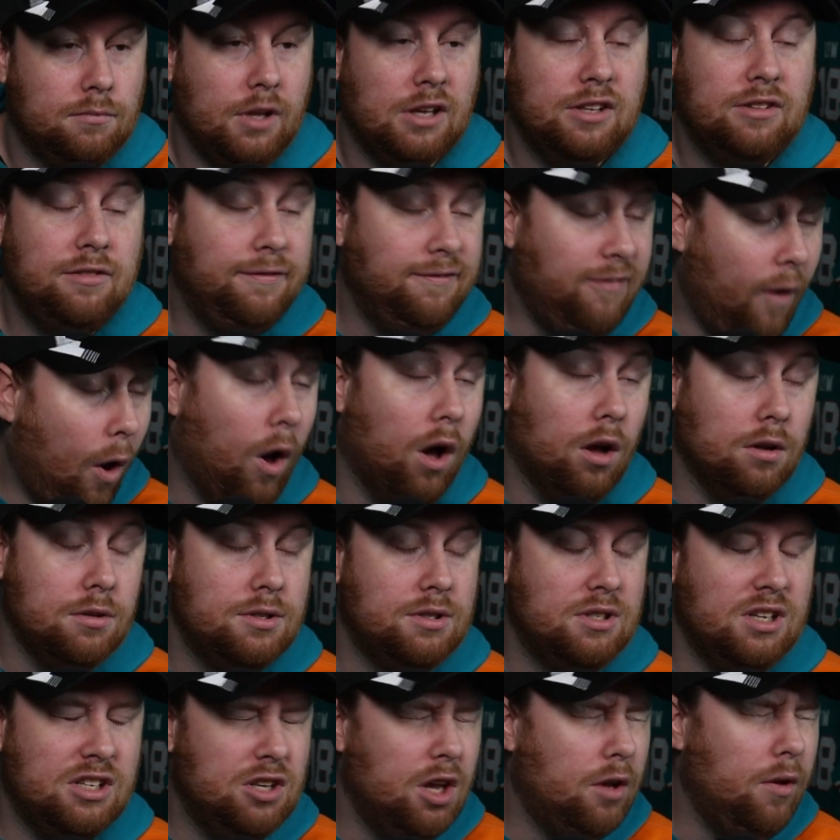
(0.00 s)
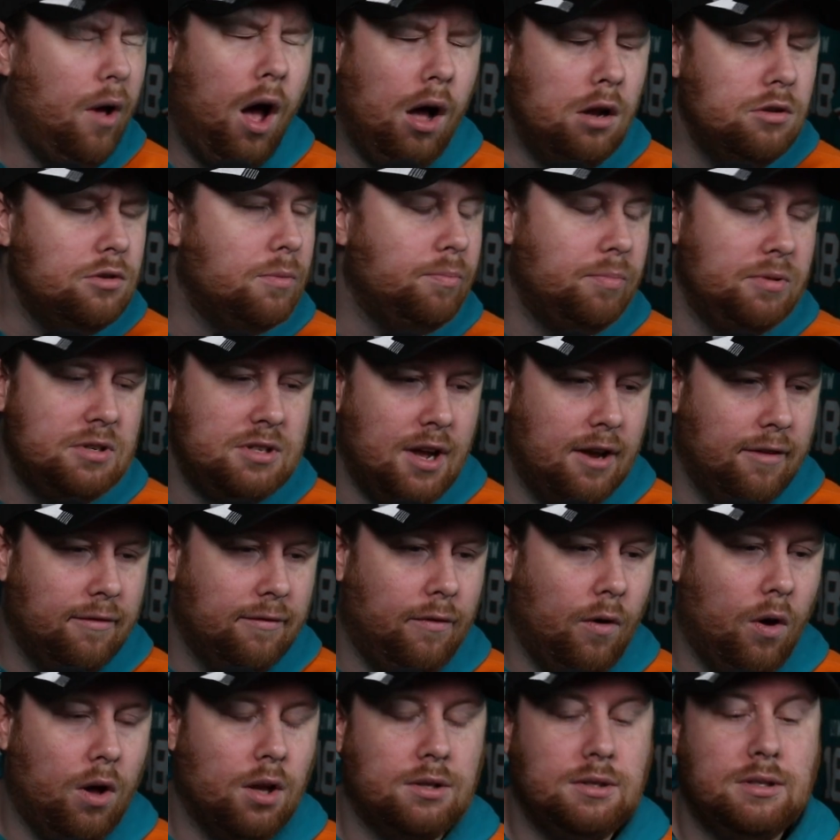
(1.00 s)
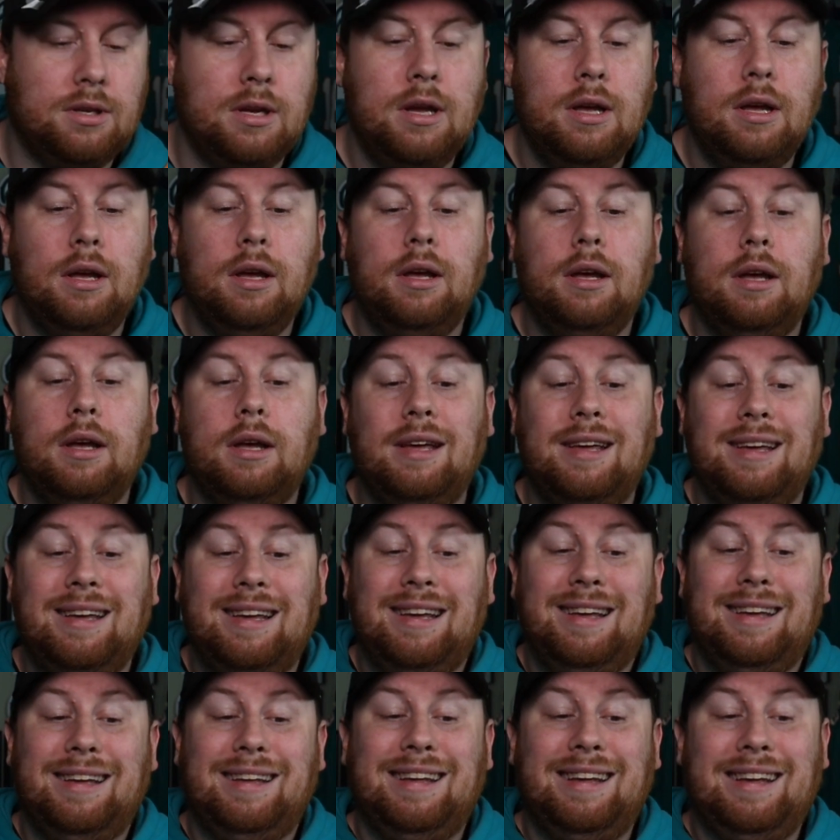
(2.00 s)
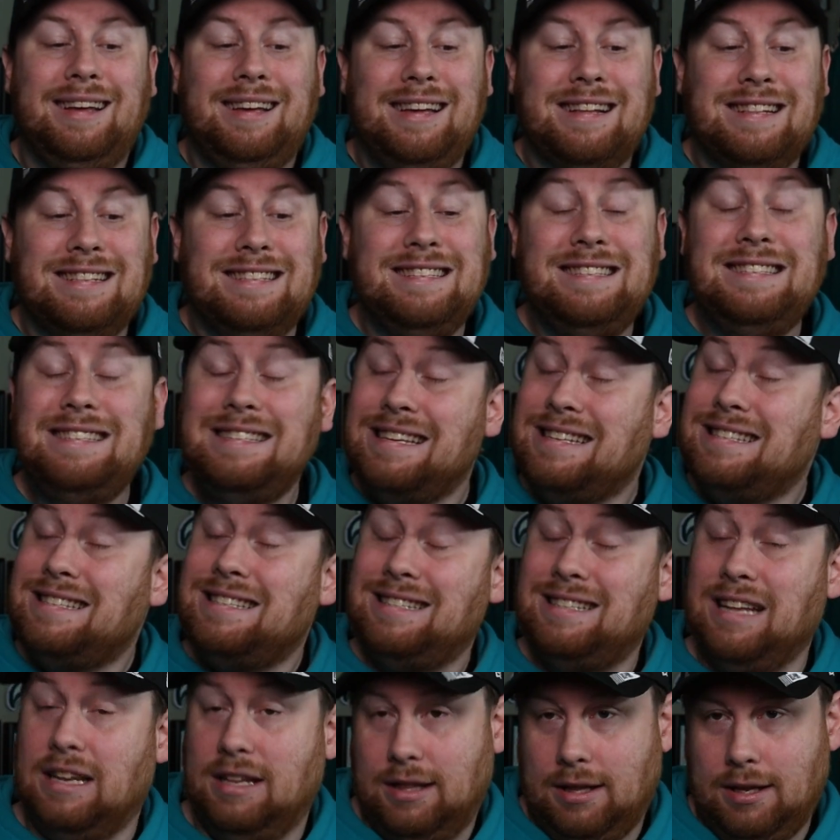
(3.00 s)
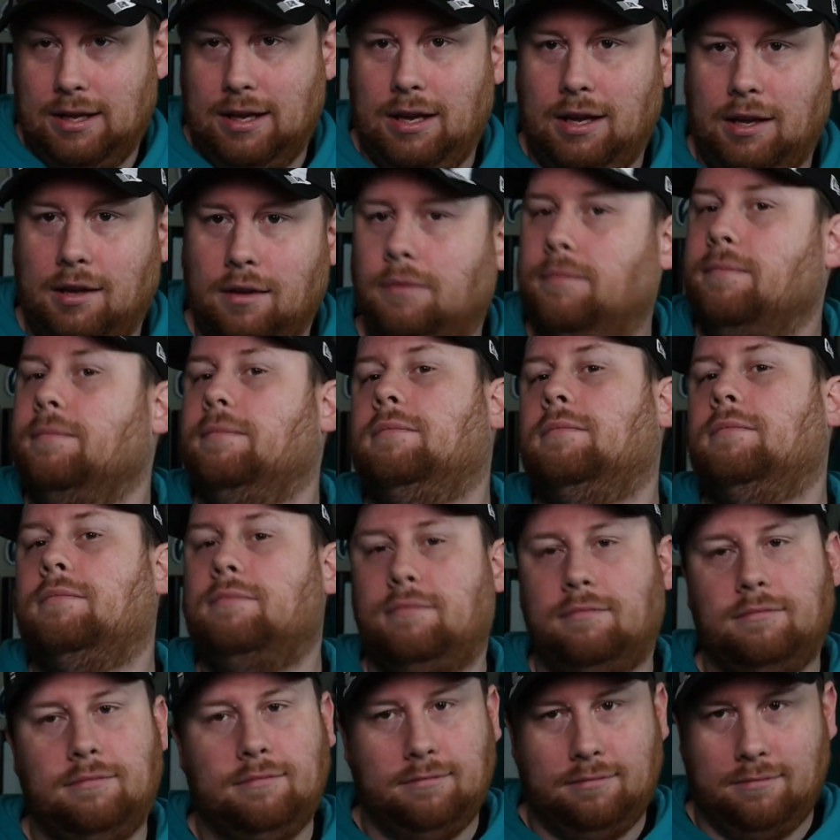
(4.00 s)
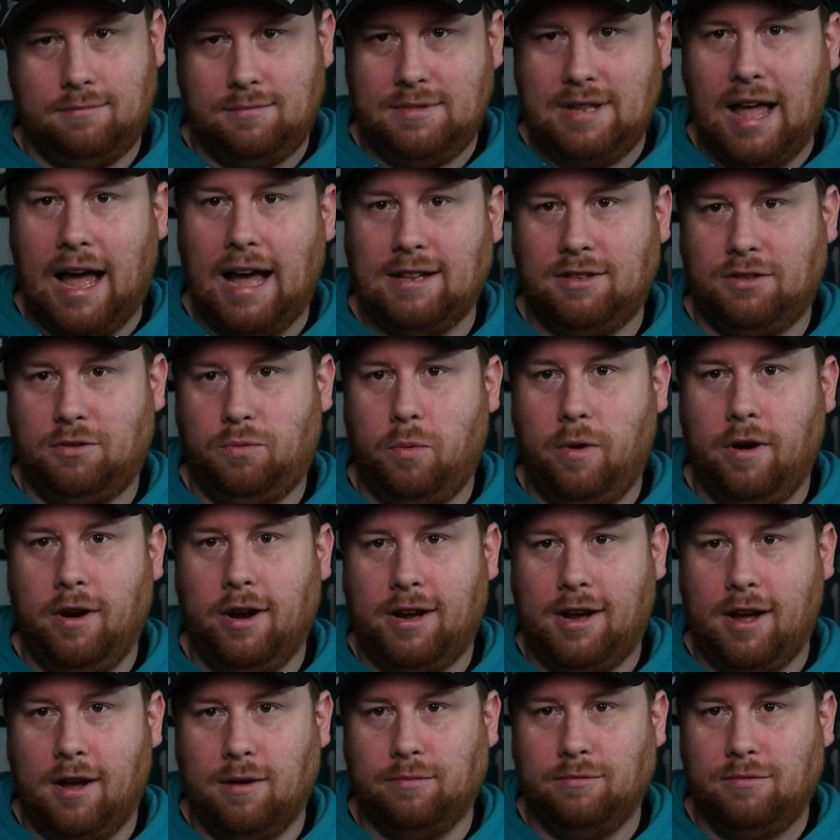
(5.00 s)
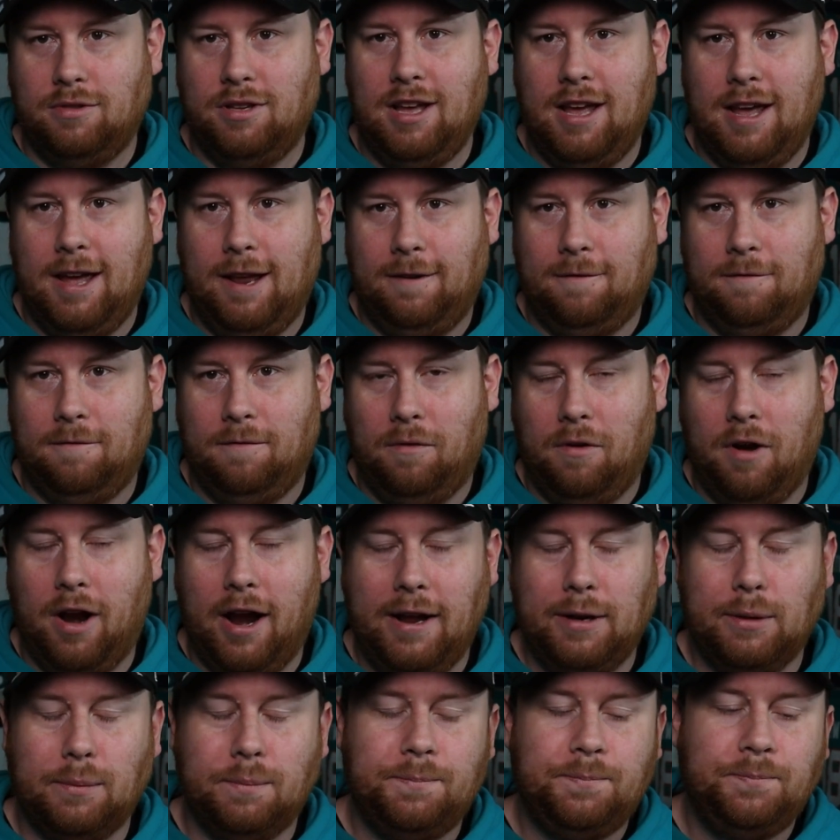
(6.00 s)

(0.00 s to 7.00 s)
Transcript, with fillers: It's false. It's 100% false. Consistently, that's where it comes in, right?